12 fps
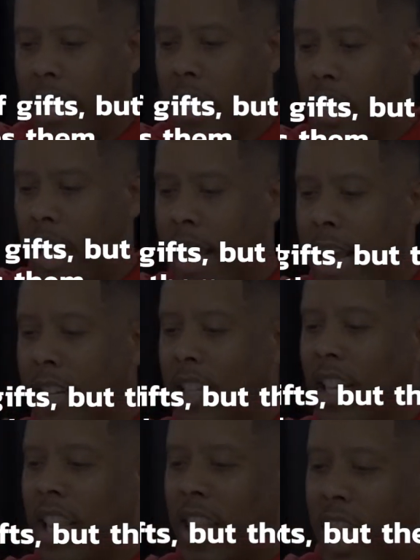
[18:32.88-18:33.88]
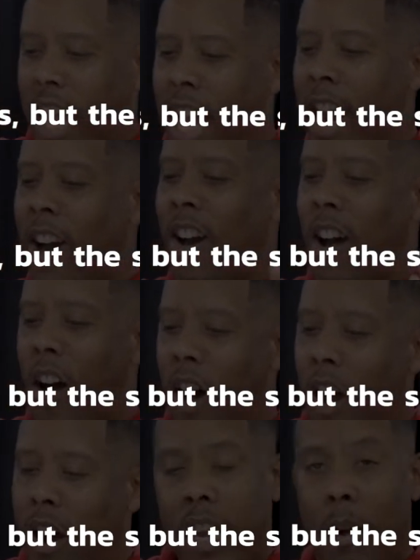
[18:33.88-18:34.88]
It says, and
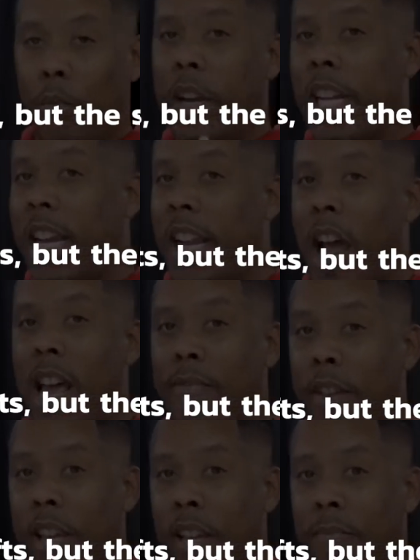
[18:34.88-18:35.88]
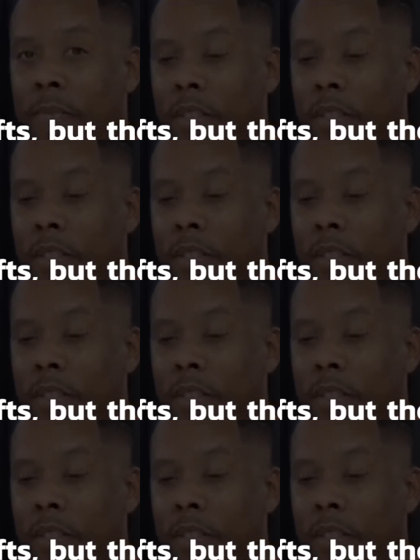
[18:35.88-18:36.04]
I'm reading NIV.